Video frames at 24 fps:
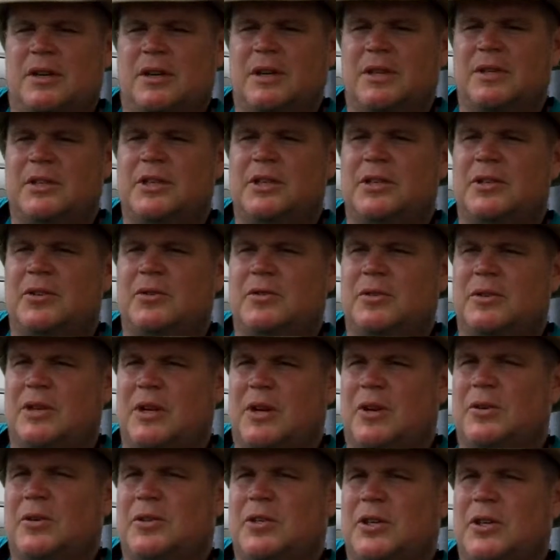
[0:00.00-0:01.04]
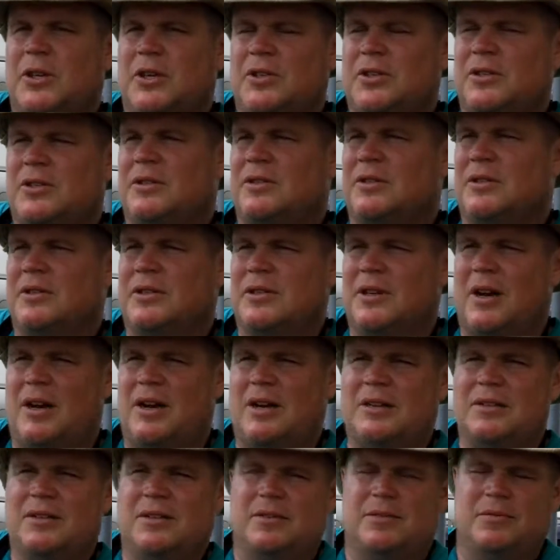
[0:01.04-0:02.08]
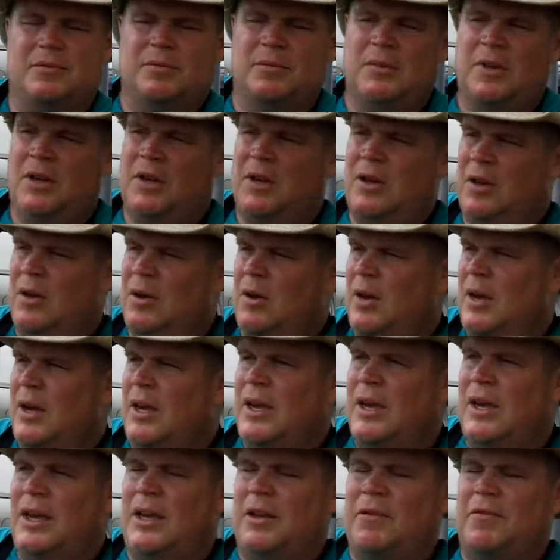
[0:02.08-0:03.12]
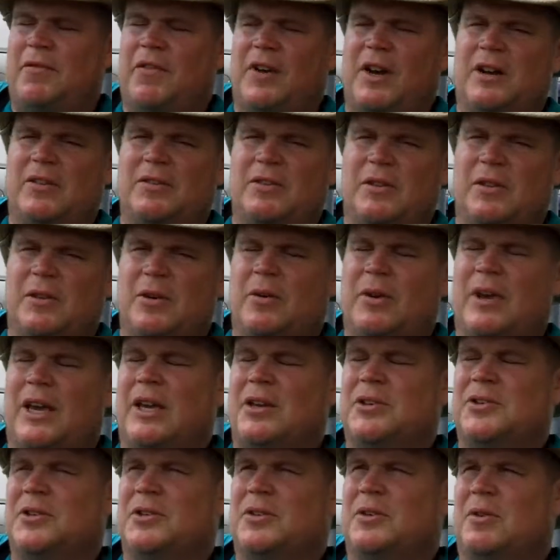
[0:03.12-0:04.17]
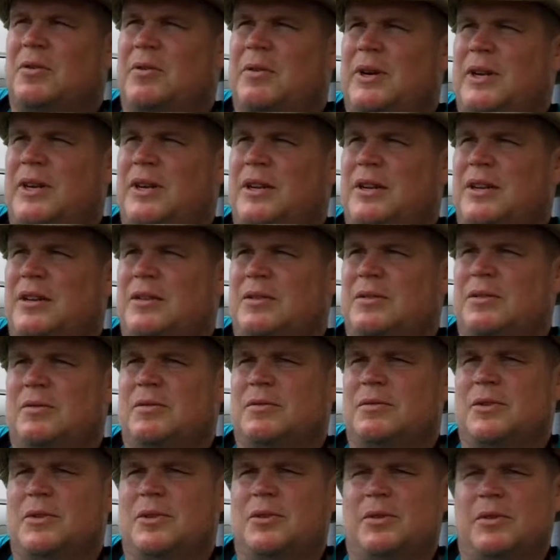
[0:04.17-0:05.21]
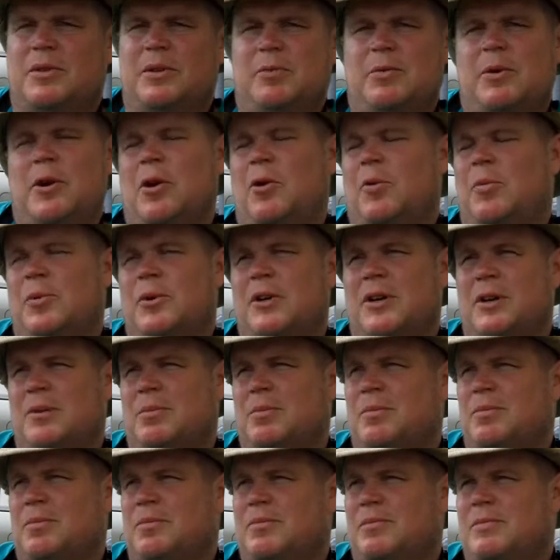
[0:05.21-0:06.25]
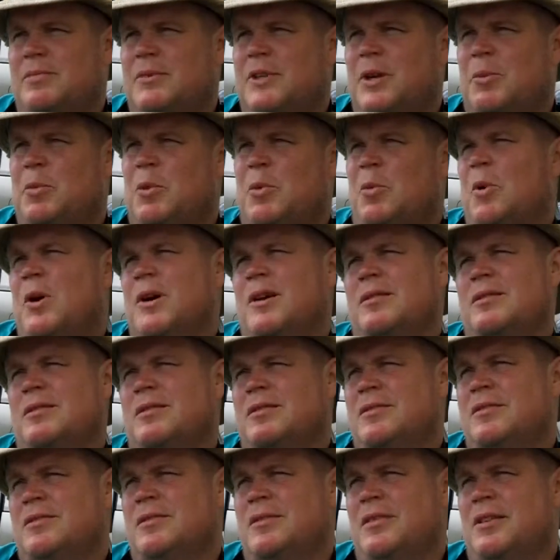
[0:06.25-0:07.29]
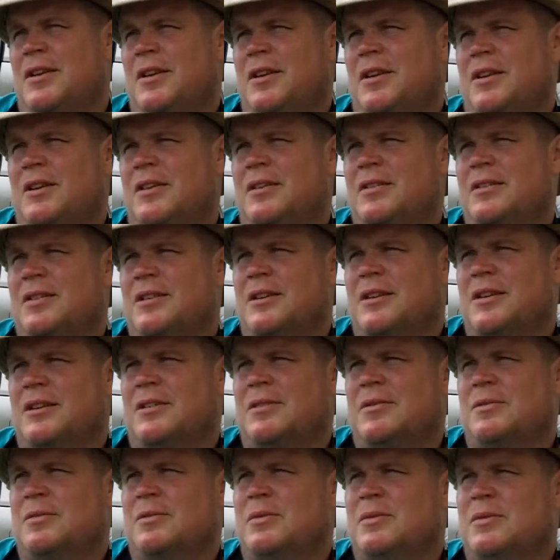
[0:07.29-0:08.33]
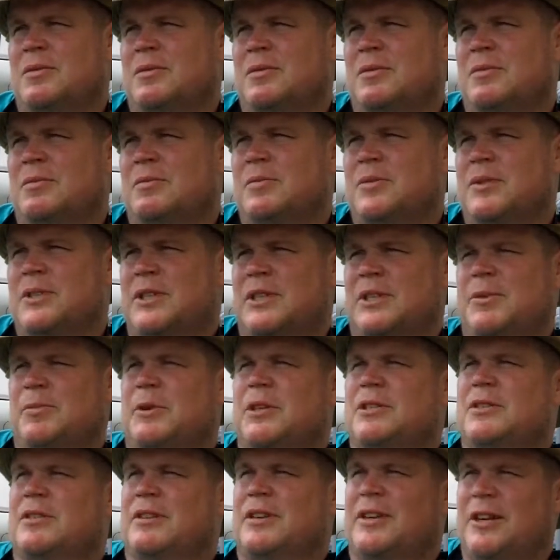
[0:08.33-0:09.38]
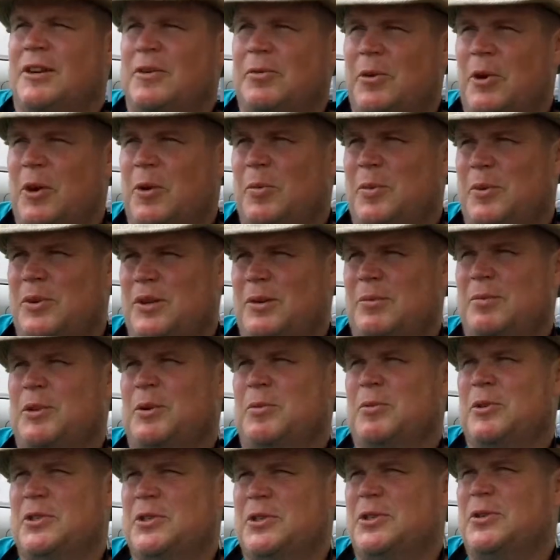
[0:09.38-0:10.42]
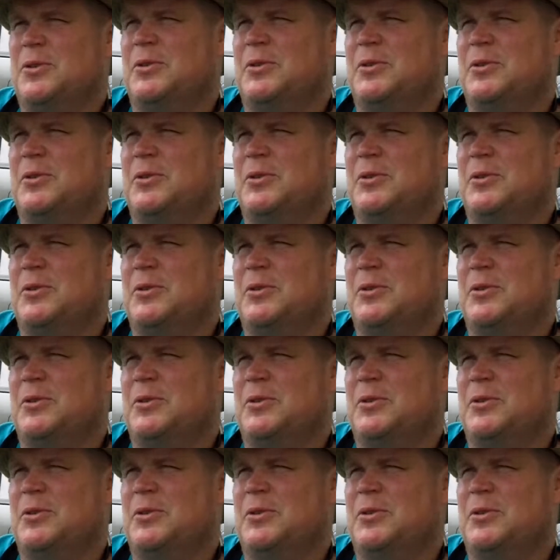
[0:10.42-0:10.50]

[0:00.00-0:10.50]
continued negotiations and talks, and he had found a location already, and so that we opened up number 1. And 6 months later, we opened up number 2.